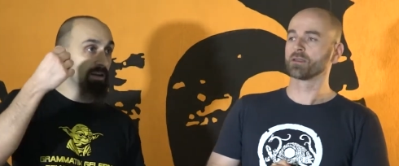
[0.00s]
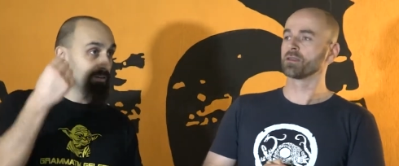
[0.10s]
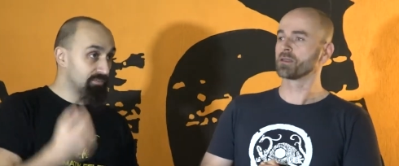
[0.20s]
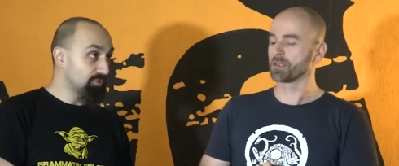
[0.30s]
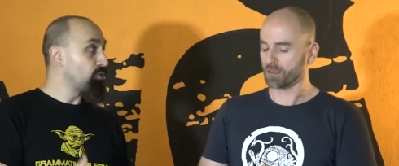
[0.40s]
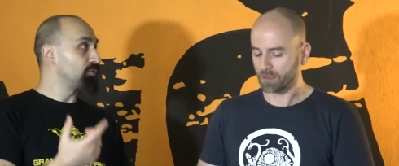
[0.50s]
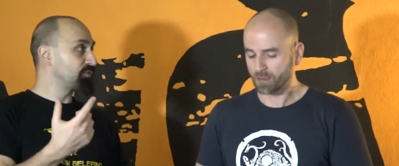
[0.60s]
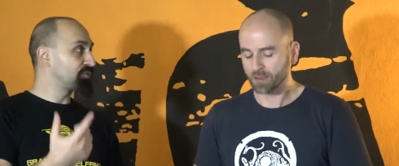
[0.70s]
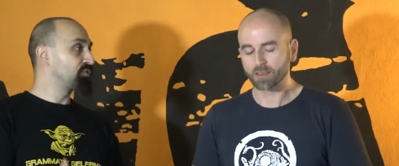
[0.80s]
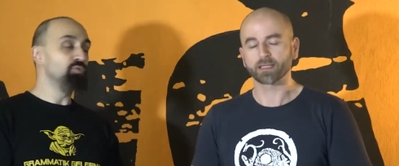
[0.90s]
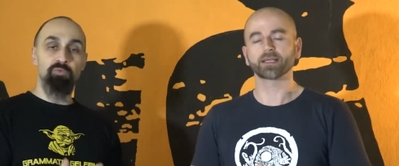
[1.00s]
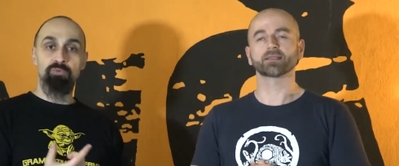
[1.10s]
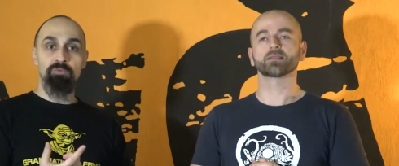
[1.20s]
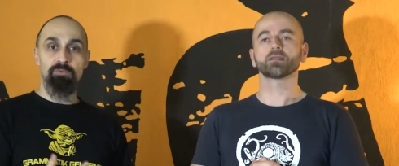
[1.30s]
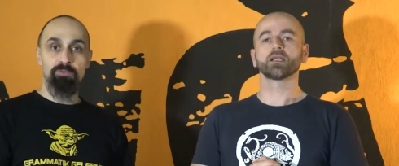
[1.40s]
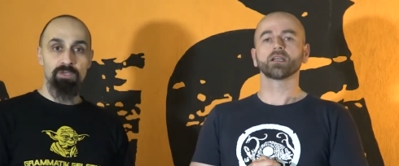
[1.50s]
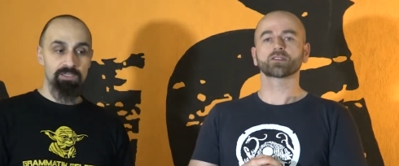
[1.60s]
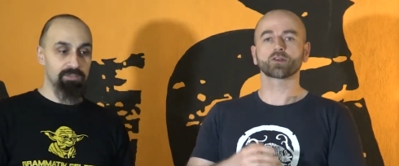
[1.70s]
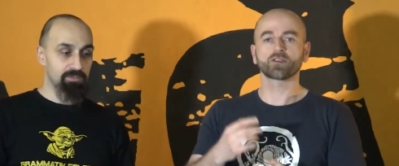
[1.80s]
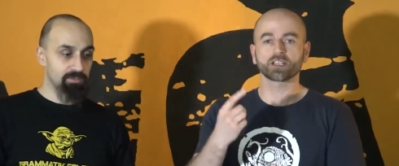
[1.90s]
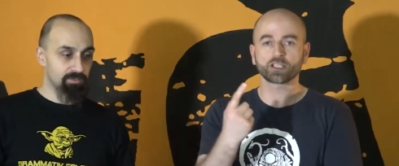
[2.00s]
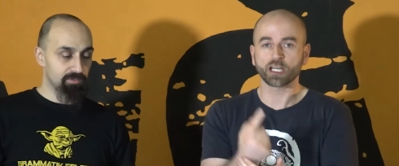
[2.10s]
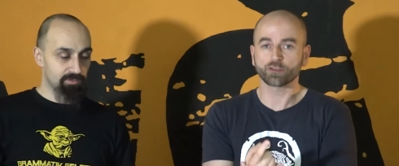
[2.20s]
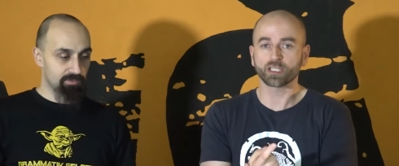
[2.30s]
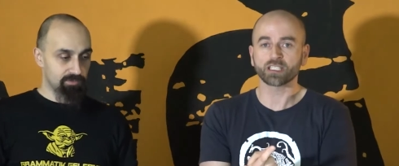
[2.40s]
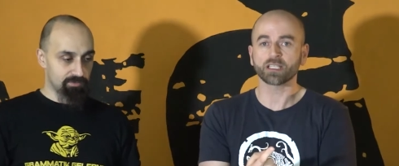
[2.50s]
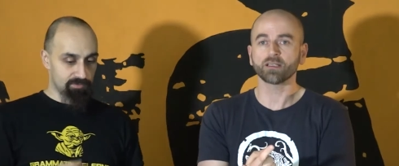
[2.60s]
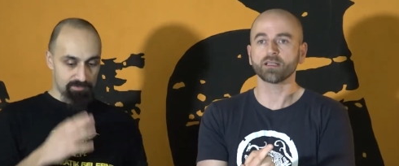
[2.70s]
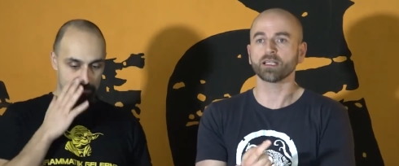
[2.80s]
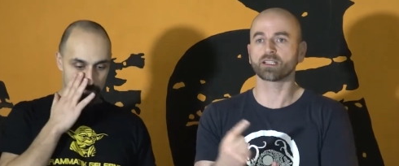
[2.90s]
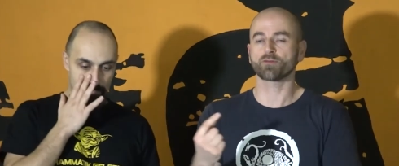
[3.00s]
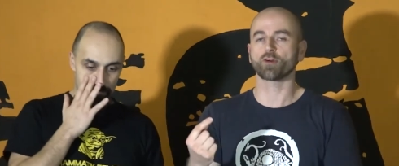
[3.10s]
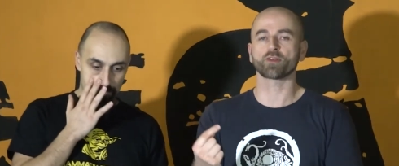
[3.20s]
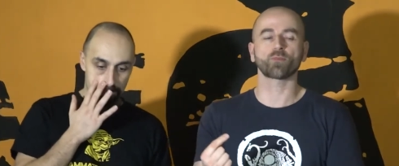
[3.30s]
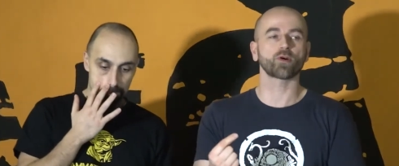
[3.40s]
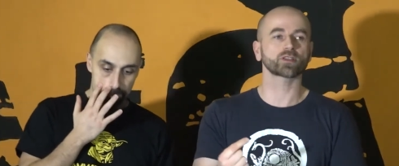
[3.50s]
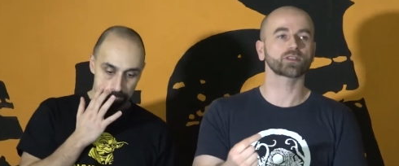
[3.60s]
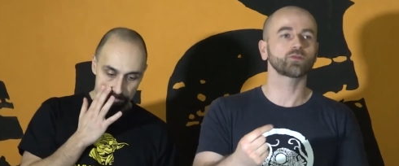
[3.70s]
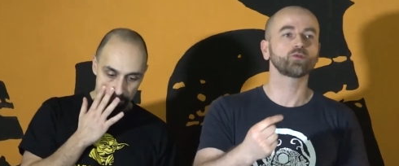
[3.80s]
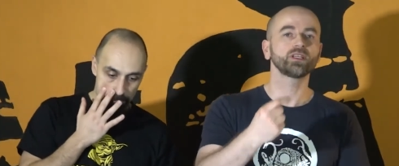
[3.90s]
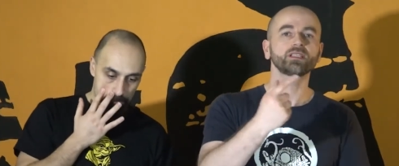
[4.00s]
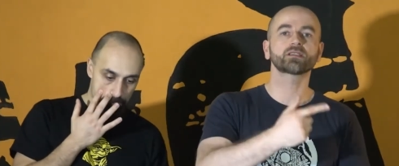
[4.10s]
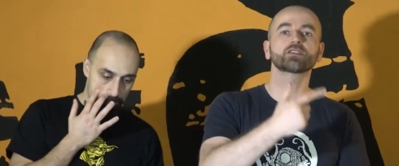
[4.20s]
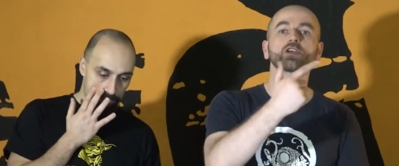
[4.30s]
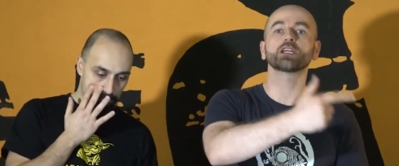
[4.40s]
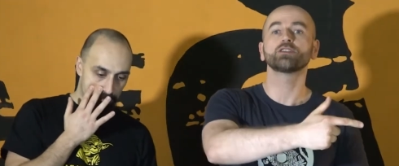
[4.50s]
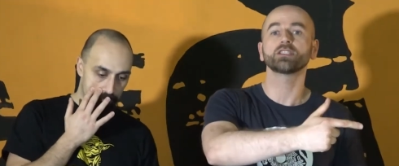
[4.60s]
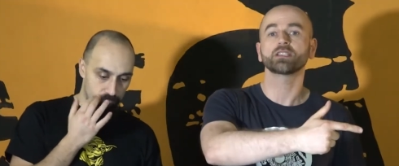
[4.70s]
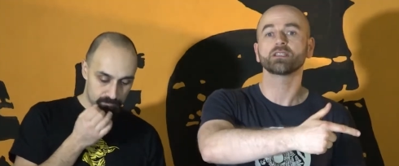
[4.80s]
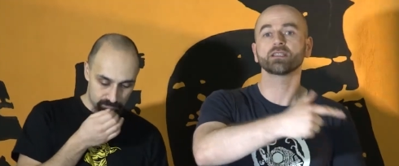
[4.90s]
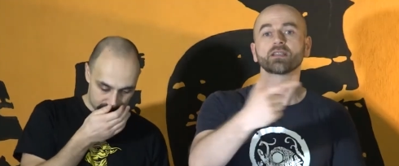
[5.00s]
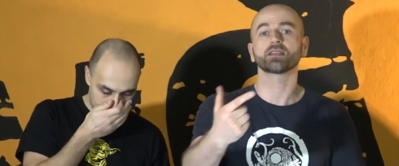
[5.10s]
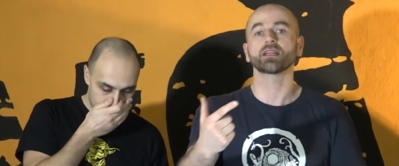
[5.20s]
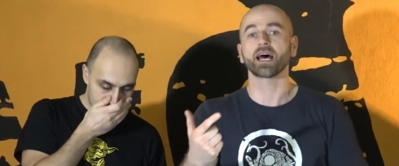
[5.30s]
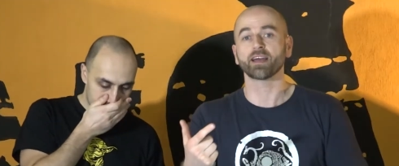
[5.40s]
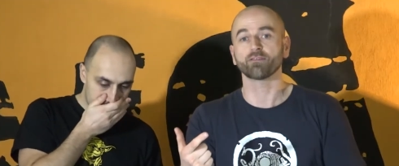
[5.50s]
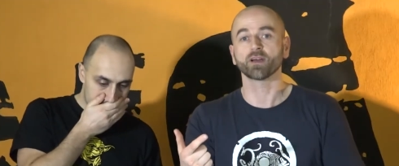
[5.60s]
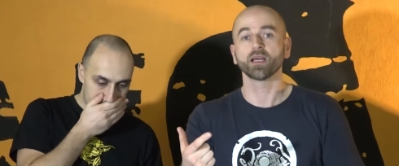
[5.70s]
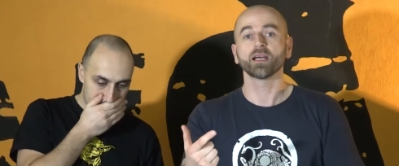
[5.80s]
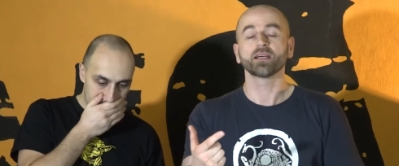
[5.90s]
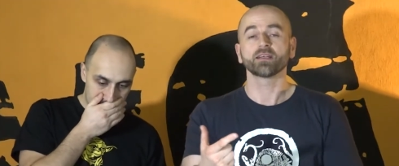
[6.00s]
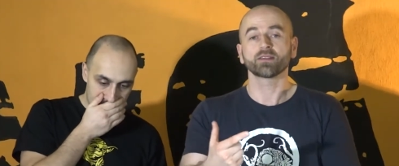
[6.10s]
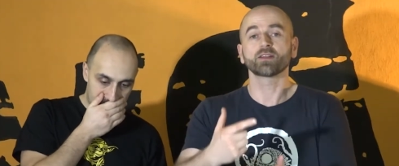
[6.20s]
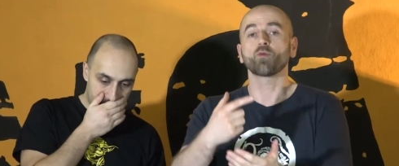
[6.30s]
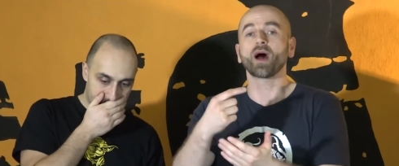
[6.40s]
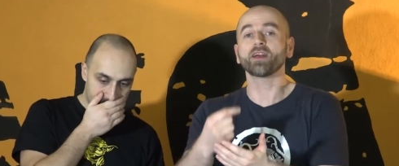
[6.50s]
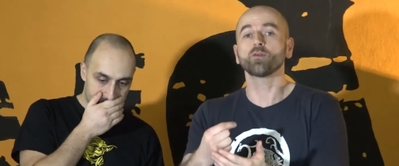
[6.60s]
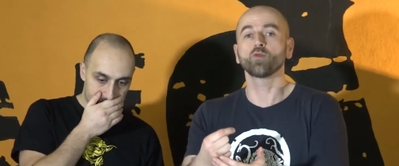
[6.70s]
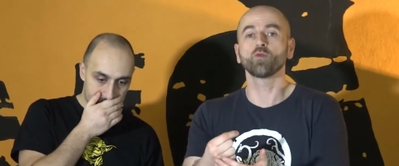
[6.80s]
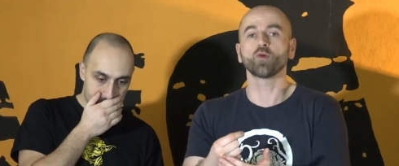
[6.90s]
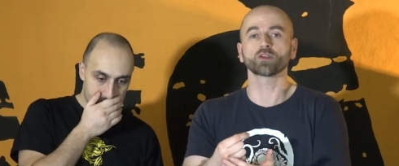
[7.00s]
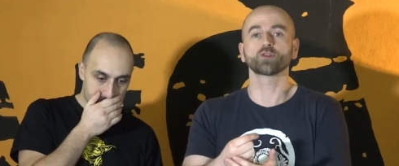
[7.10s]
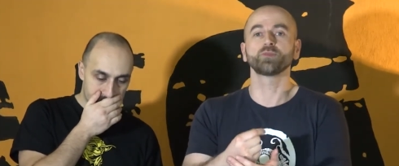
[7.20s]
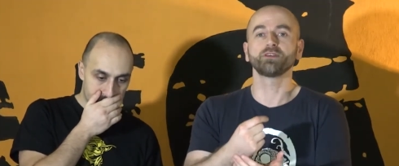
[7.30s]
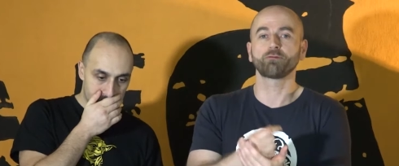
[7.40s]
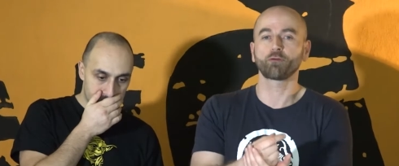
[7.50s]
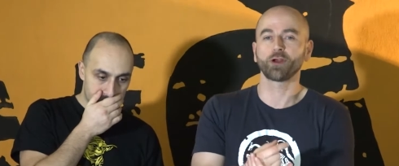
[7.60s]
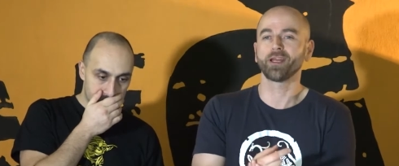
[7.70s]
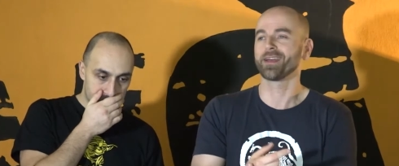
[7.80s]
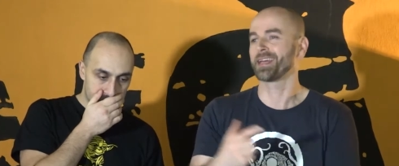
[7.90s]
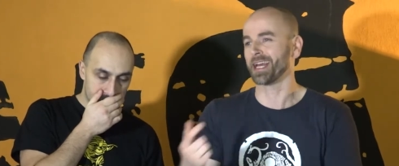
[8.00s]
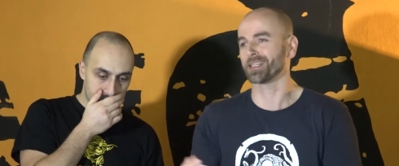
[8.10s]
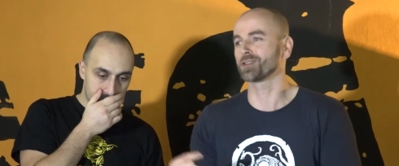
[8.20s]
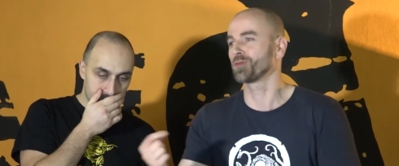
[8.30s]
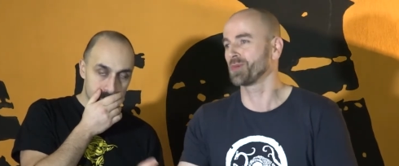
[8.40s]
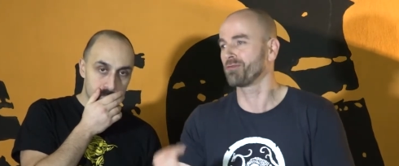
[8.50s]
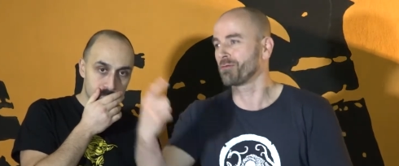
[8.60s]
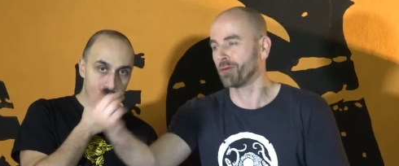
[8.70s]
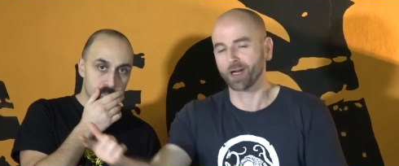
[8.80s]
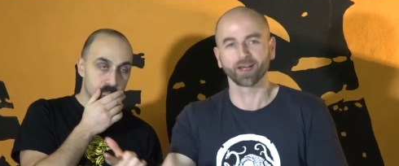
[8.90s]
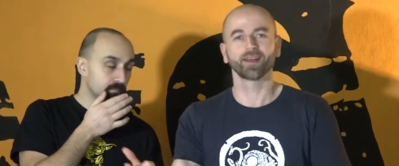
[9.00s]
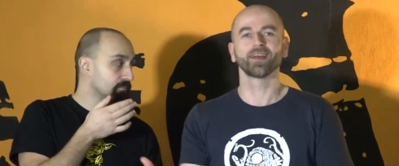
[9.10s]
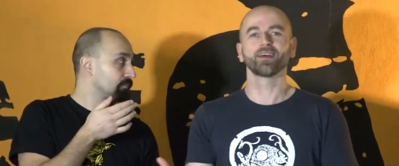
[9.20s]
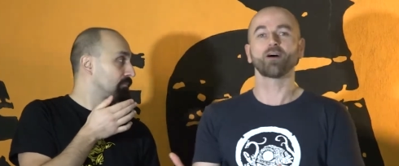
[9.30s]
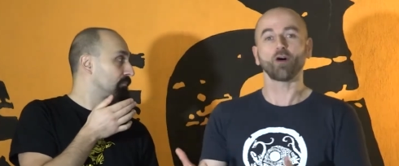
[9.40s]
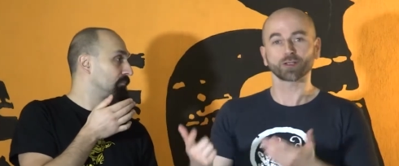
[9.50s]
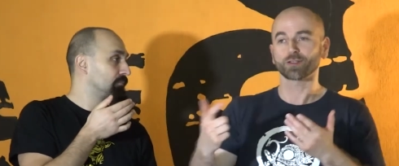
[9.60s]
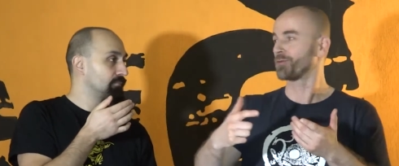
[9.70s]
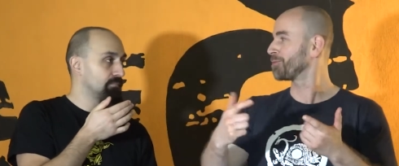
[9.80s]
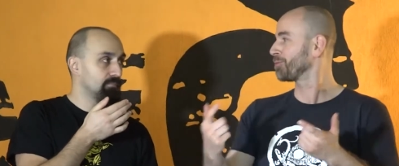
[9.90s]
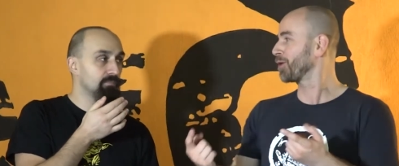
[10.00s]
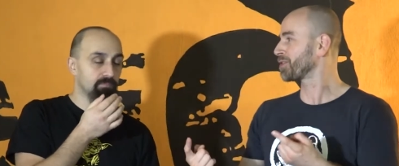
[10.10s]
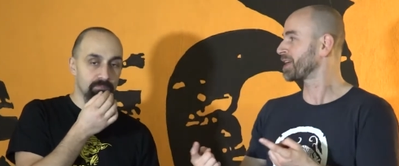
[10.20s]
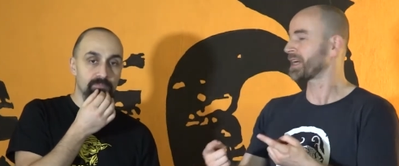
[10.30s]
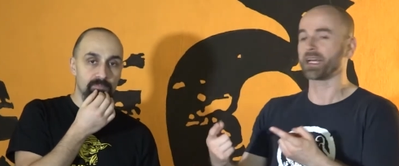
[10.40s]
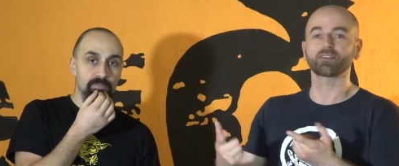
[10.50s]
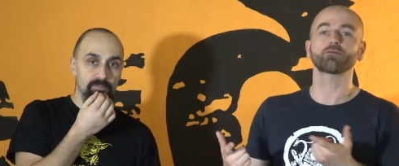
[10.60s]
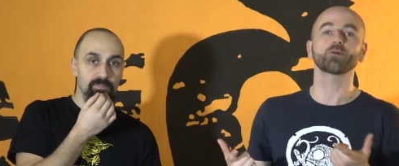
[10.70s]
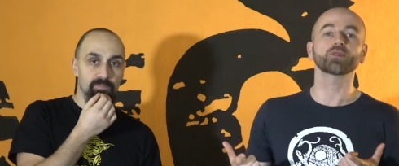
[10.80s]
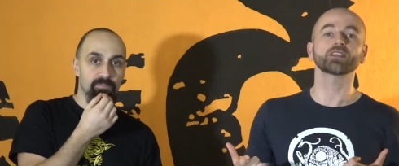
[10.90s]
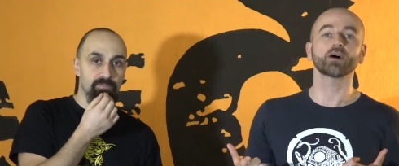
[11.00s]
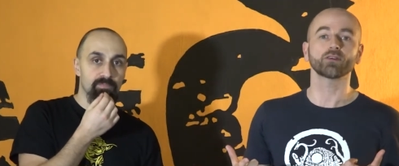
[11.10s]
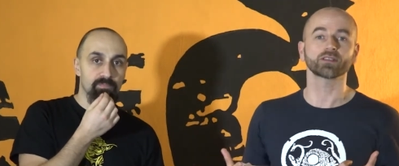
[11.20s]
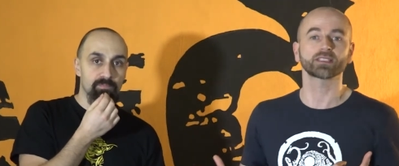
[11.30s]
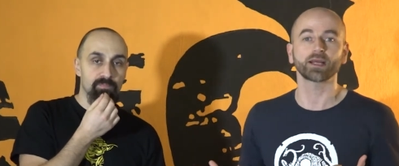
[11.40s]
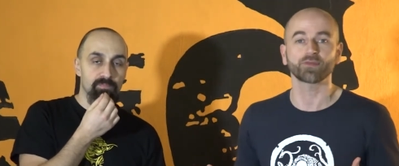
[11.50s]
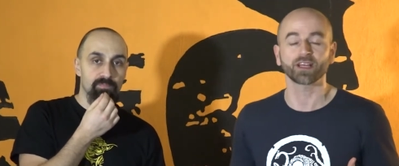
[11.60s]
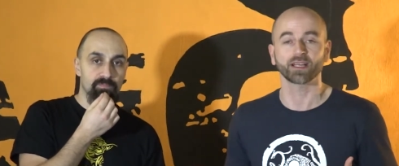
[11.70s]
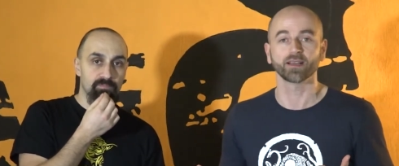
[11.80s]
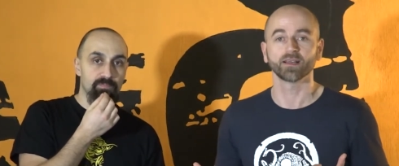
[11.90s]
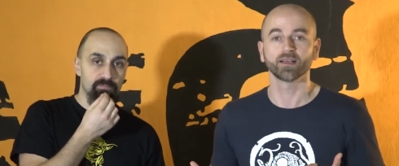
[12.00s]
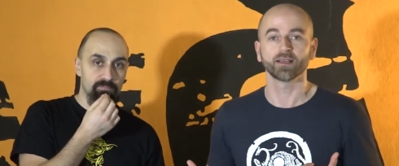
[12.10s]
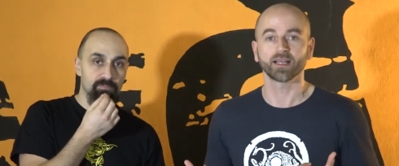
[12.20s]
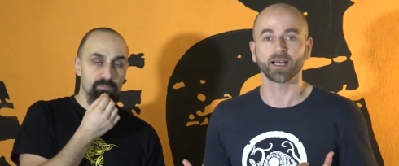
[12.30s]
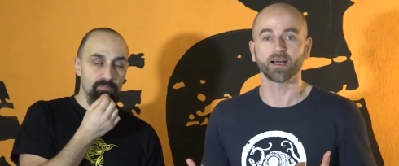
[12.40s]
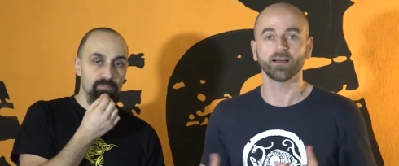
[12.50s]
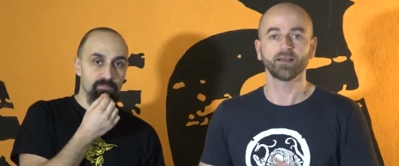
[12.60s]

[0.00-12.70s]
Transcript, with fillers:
Speaker 1: source too. Yes. Right? So the tradition is for the person who needs the tradition in the life. Yeah. The one who want to be free gets to be free. Also, mm-hmm. both uh, get from the Tao the same thing. Mm-hmm. Yeah.